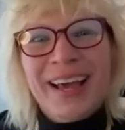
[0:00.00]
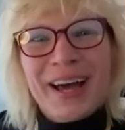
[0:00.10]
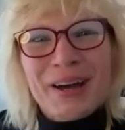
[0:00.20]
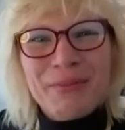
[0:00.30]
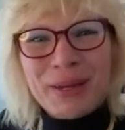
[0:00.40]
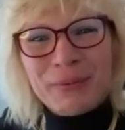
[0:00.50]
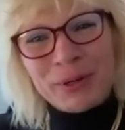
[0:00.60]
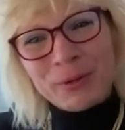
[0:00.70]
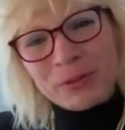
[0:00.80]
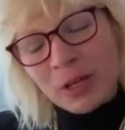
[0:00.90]
We're
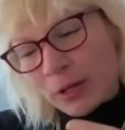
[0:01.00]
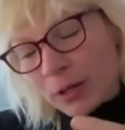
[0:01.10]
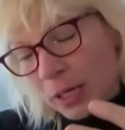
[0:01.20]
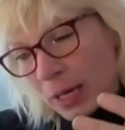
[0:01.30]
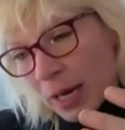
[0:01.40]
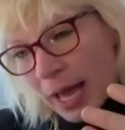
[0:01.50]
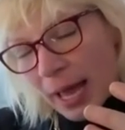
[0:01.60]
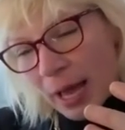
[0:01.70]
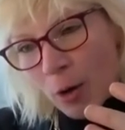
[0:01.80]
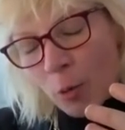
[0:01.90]
also looking at
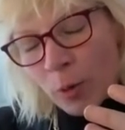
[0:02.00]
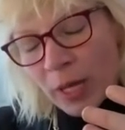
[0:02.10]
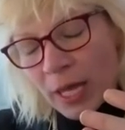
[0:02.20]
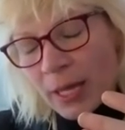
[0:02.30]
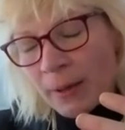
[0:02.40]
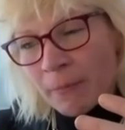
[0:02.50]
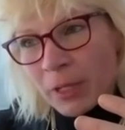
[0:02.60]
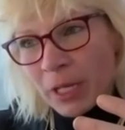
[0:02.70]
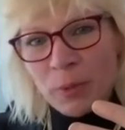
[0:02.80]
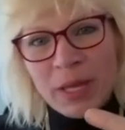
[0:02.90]
how we
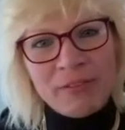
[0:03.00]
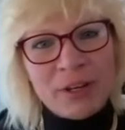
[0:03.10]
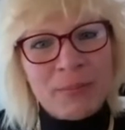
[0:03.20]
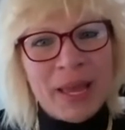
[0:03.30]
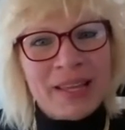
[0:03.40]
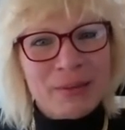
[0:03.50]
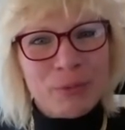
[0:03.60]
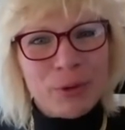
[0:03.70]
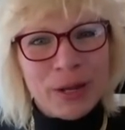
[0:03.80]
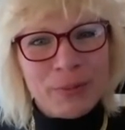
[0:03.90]
have an amazing product.